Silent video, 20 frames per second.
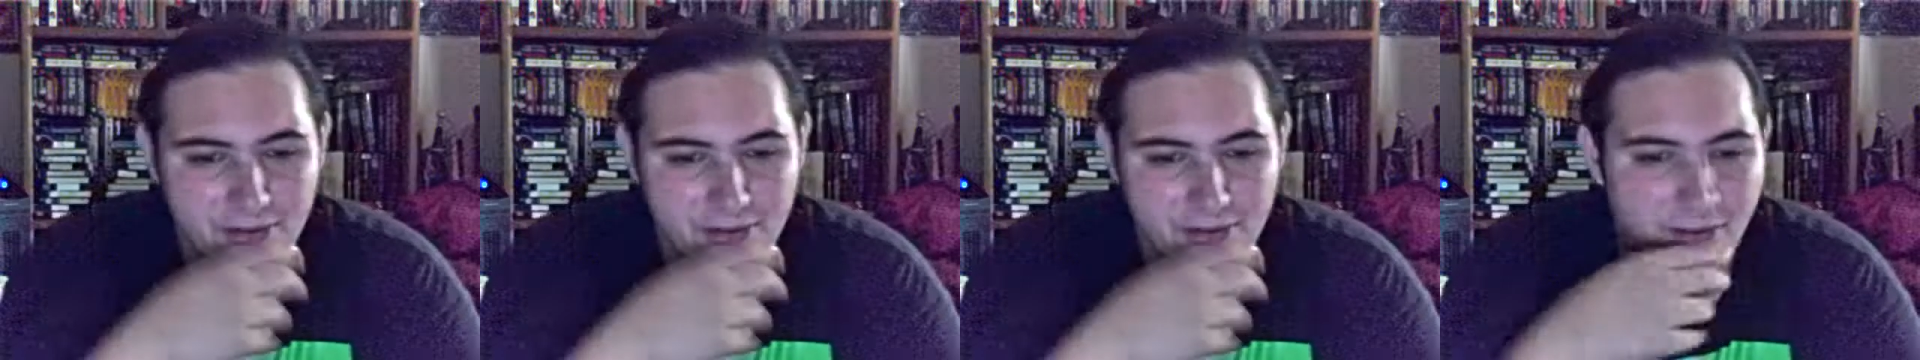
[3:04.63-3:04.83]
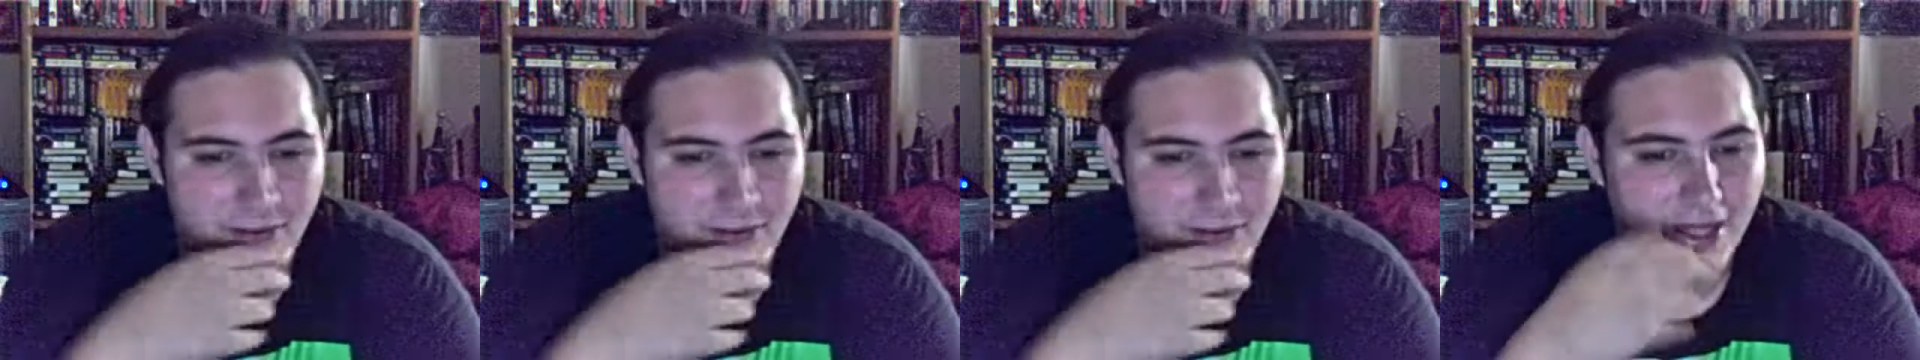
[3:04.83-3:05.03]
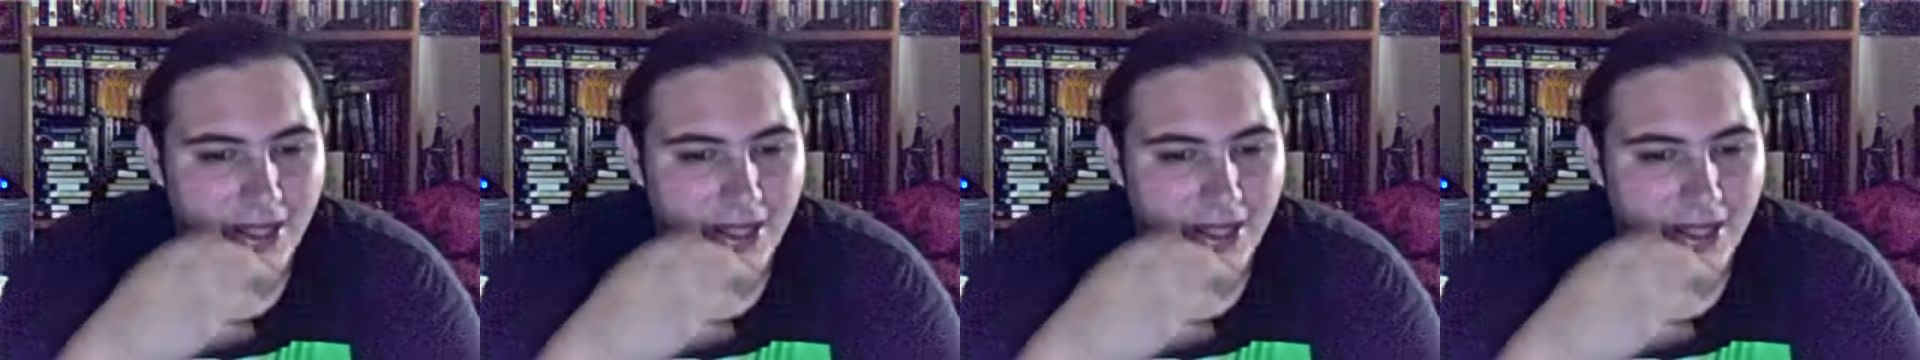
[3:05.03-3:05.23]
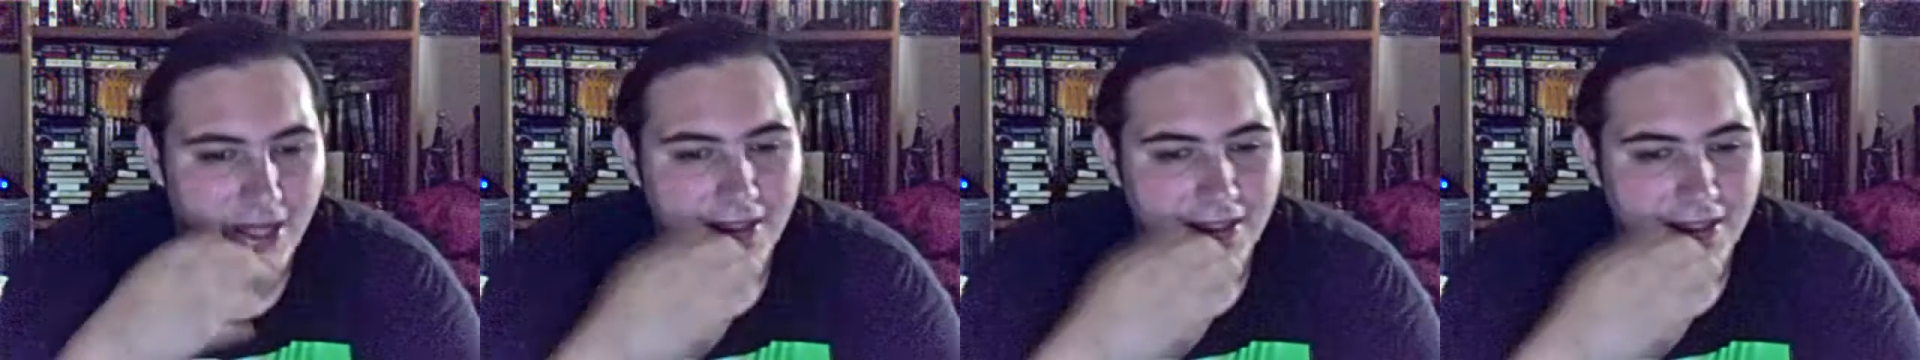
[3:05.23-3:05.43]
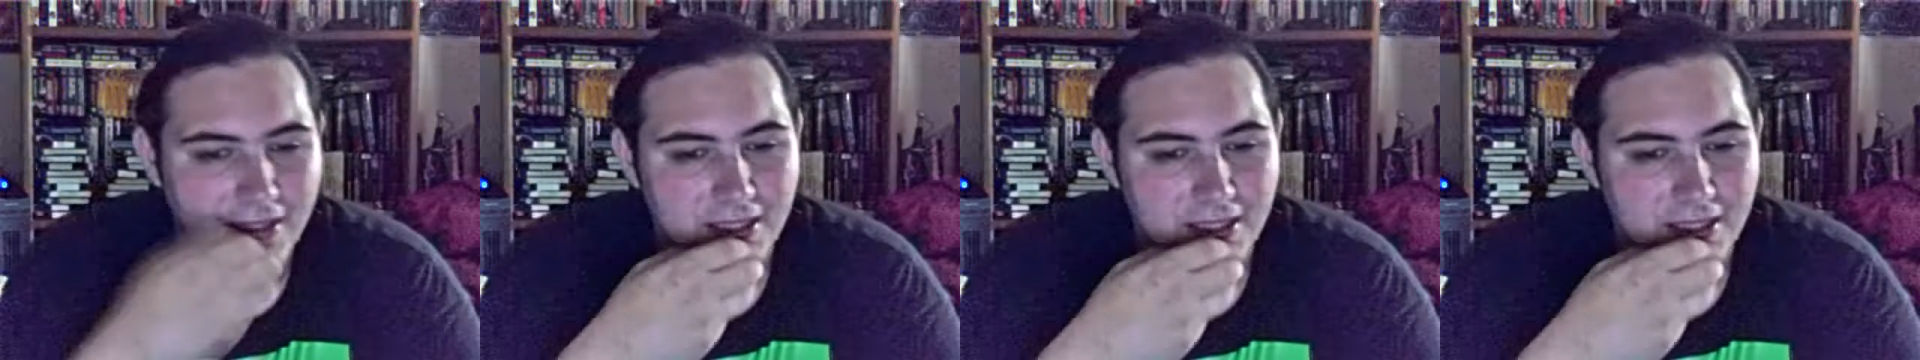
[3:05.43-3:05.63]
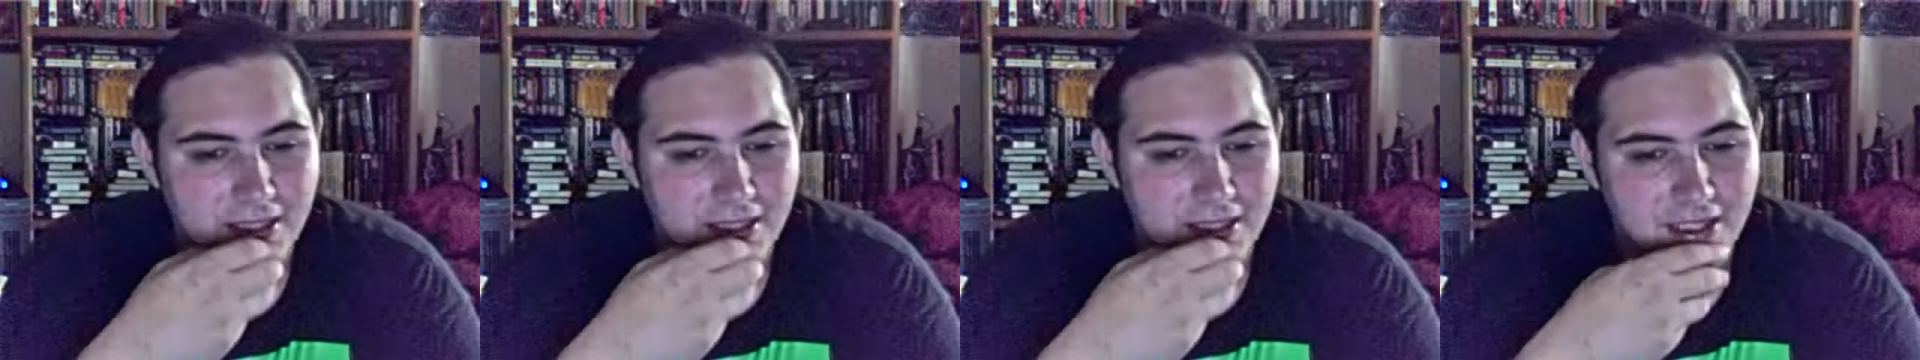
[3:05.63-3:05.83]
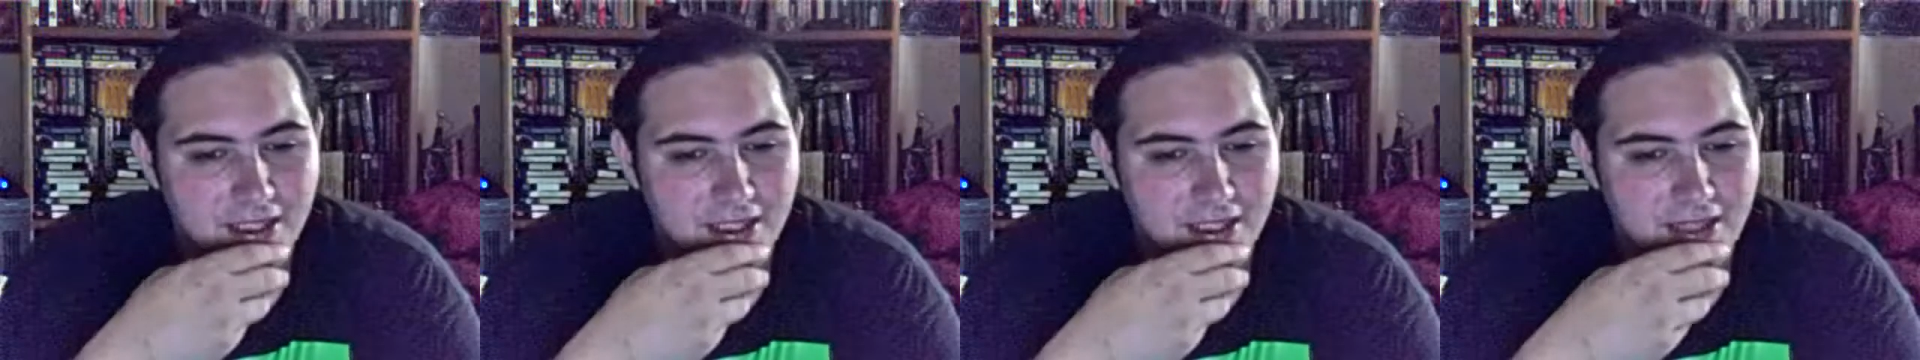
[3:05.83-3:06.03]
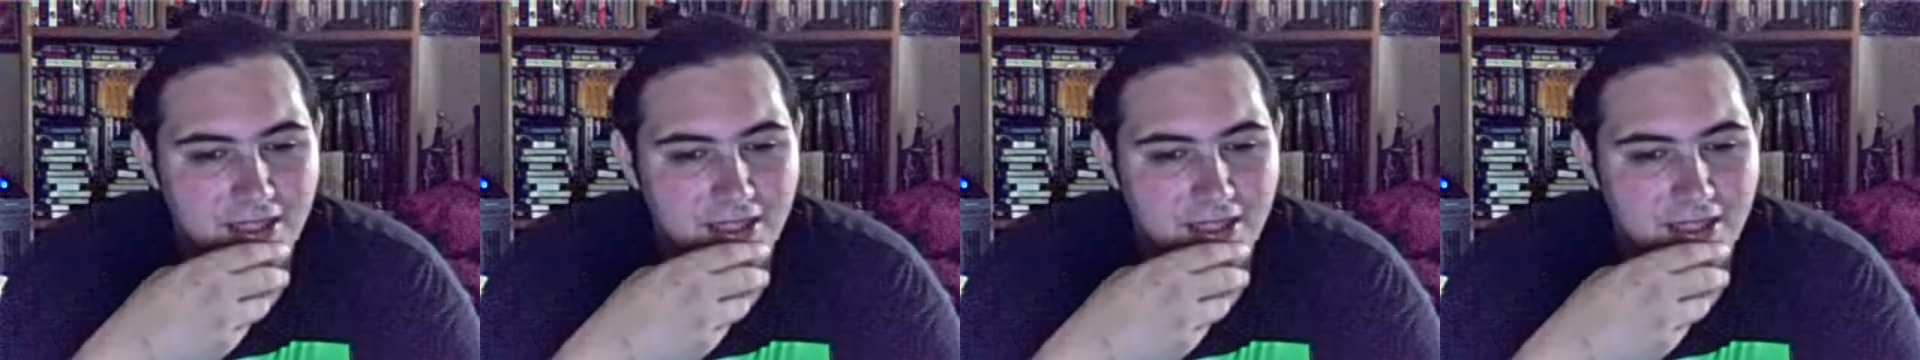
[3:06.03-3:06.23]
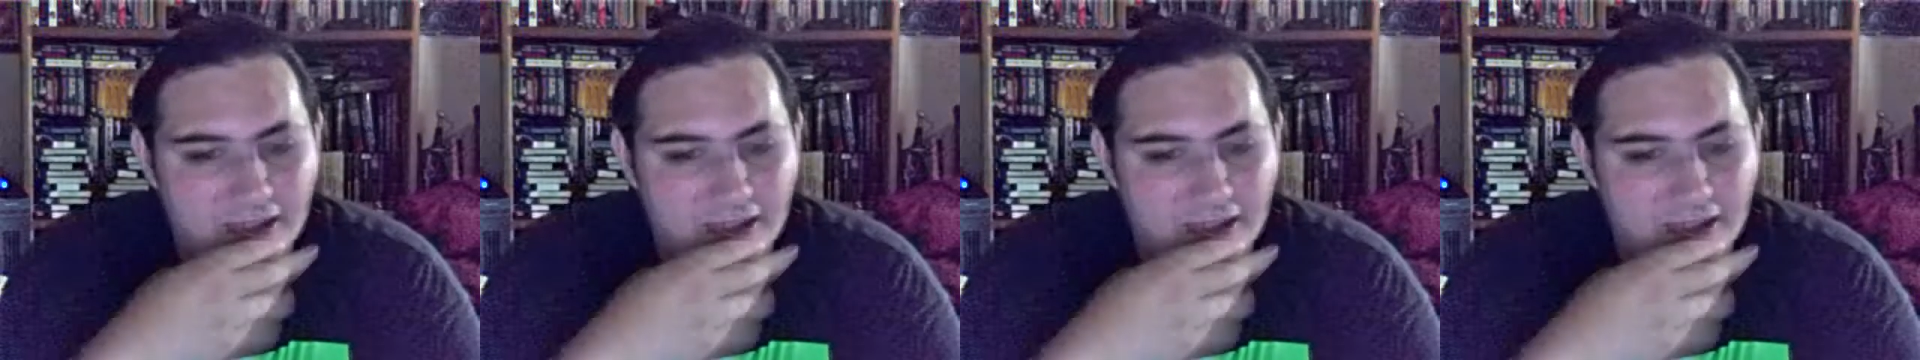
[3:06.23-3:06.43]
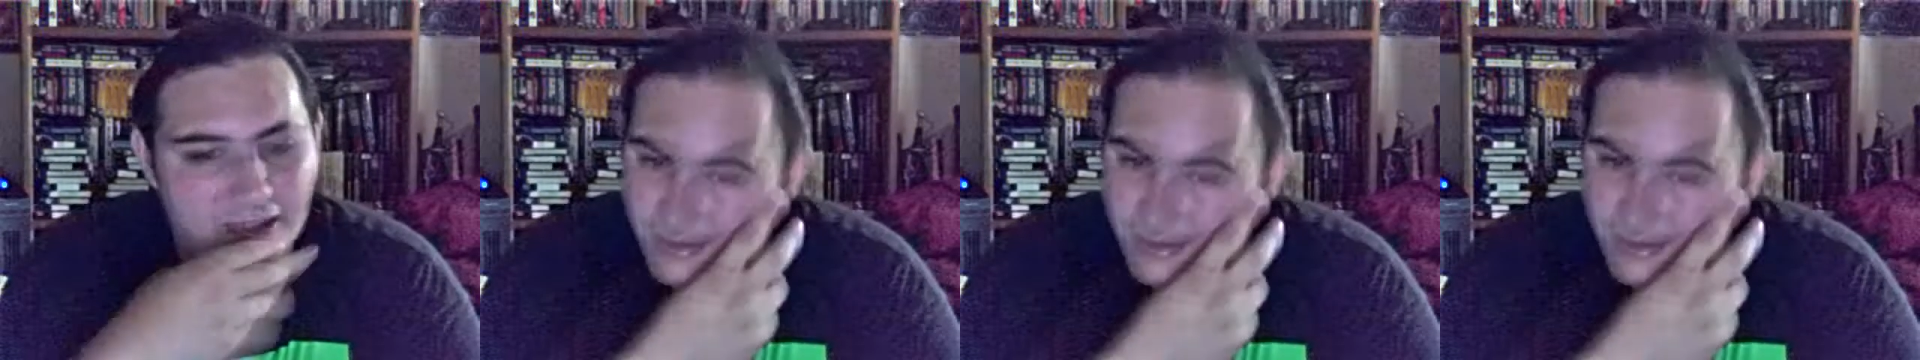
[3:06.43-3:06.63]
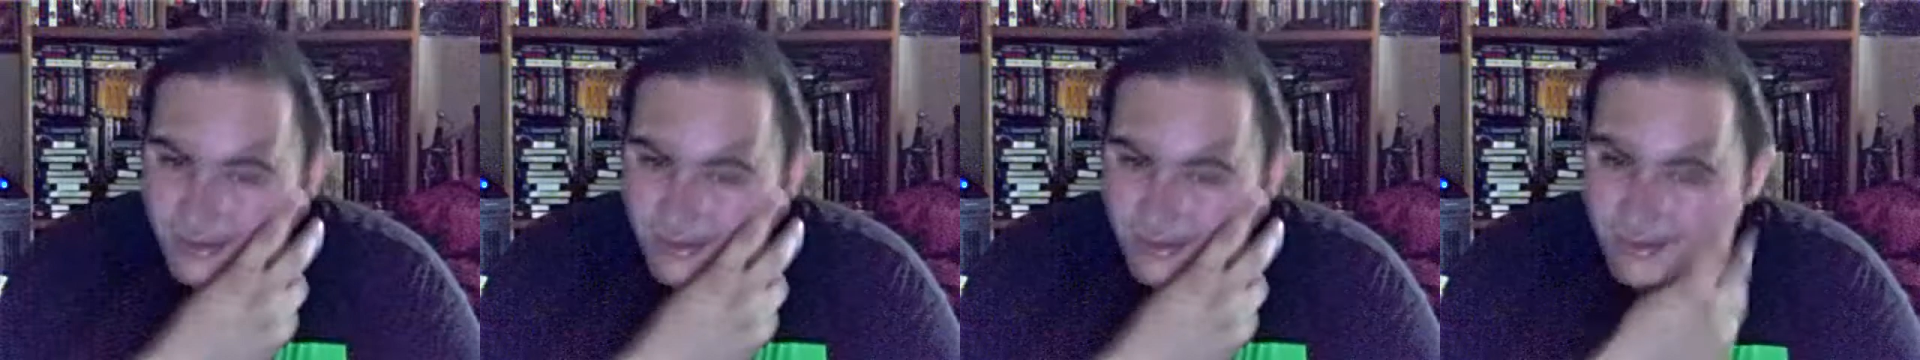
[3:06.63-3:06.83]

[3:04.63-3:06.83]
Ray, Tal Evans,